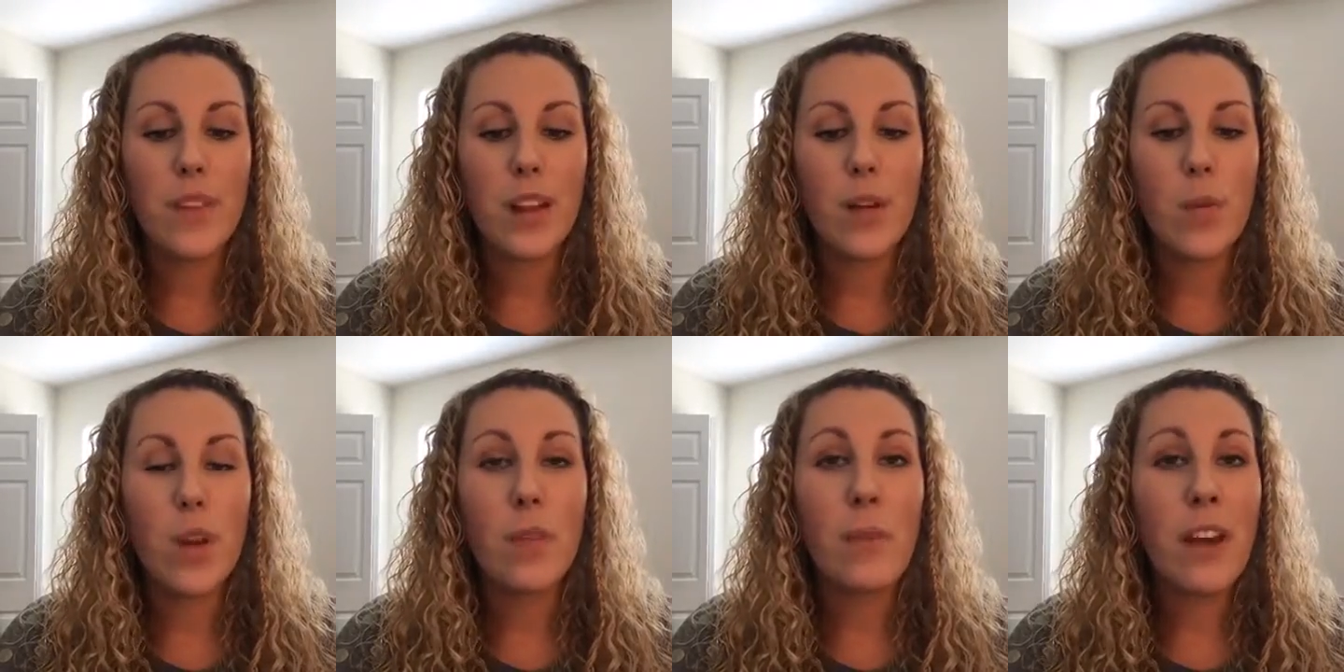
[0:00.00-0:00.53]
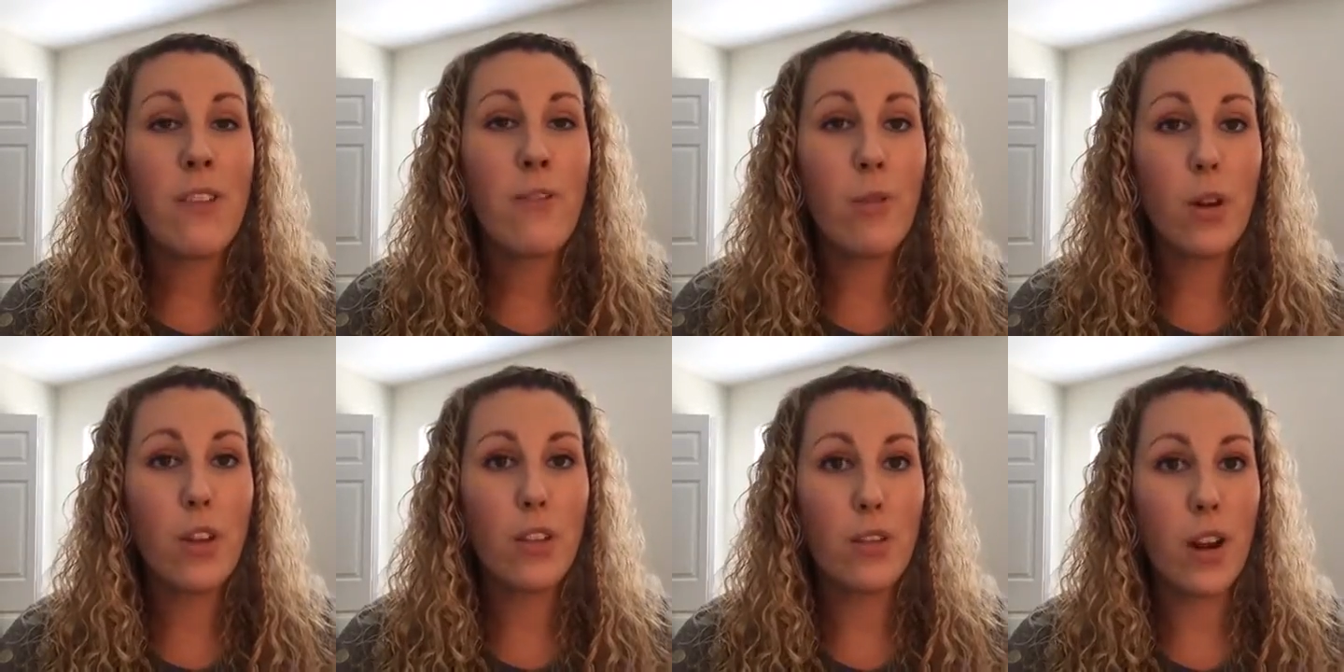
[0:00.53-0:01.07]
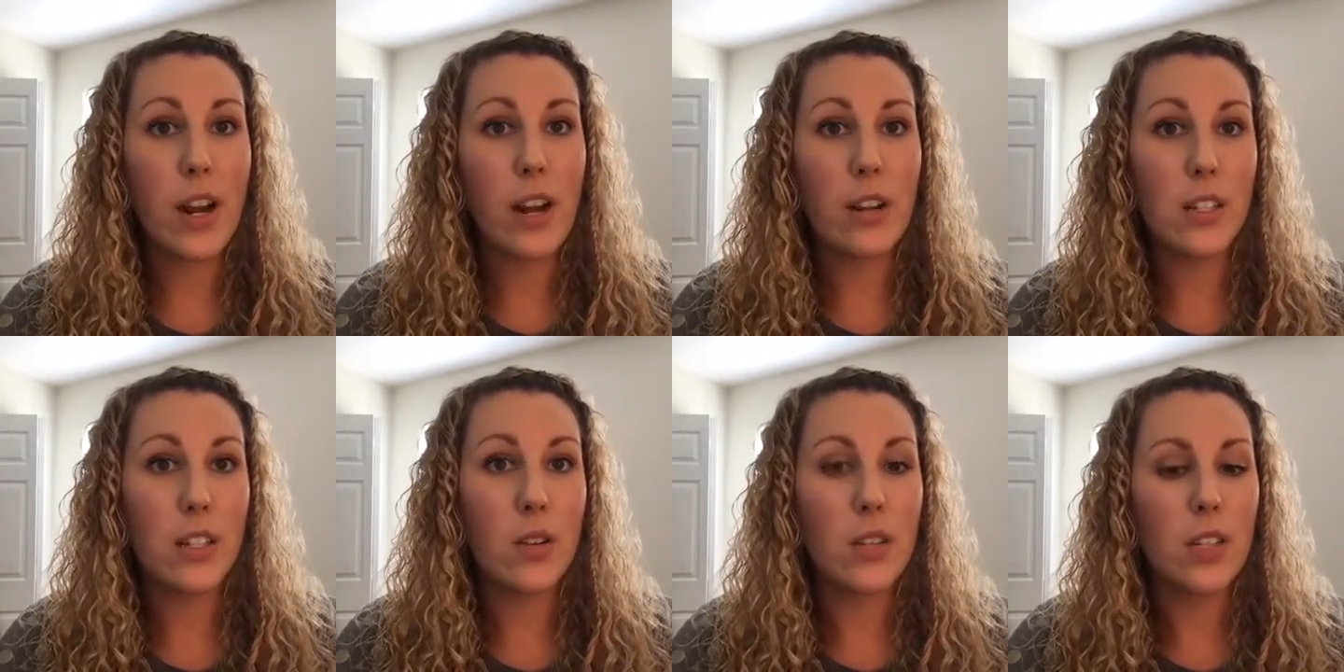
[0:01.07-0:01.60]
With my 4th
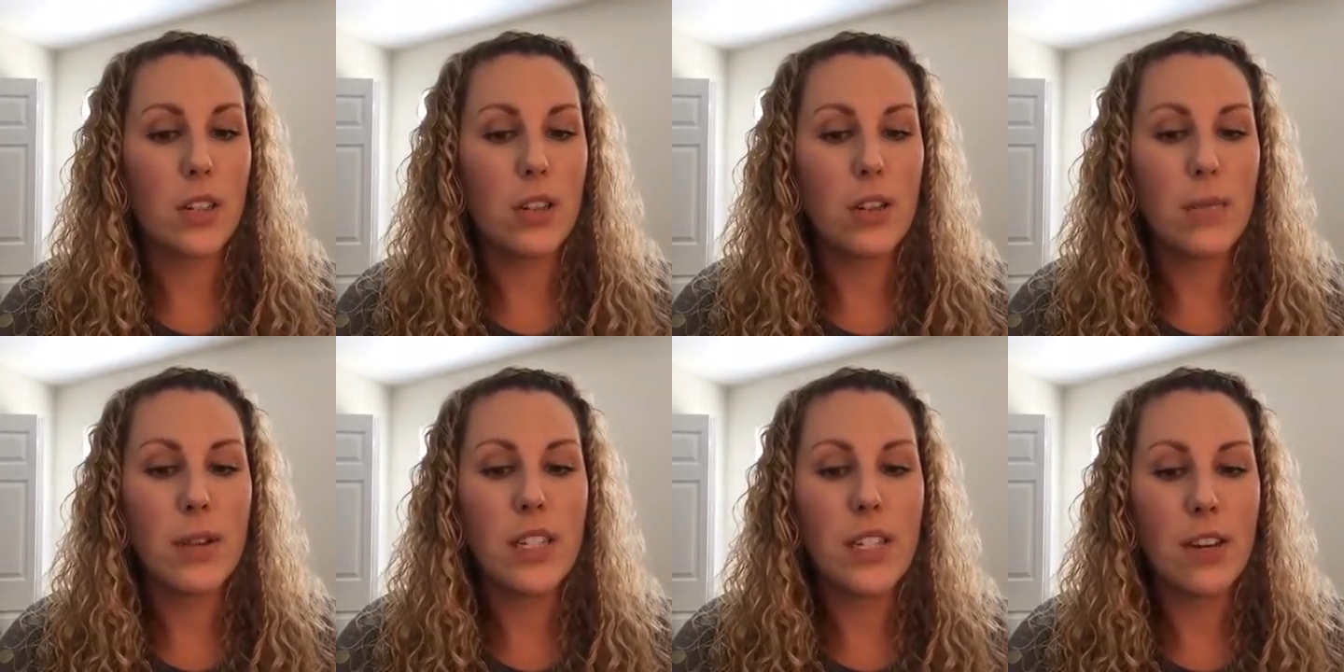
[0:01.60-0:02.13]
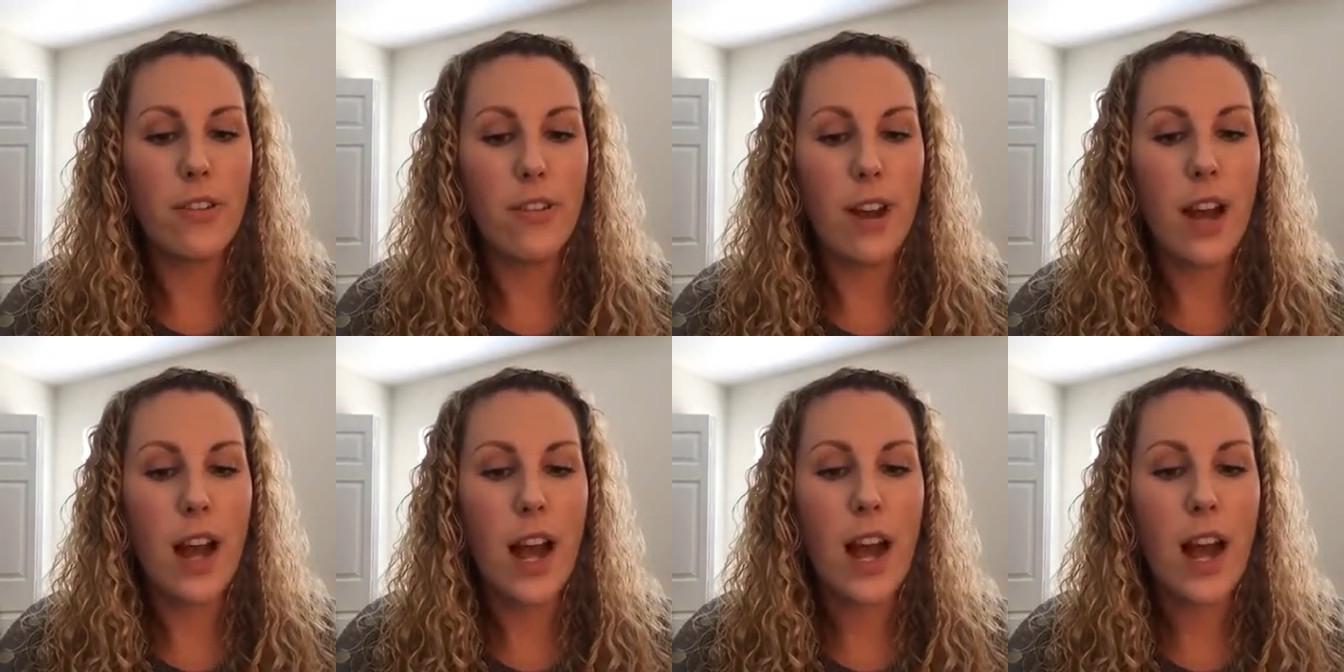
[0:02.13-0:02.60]
graders, though, it's a little bit different.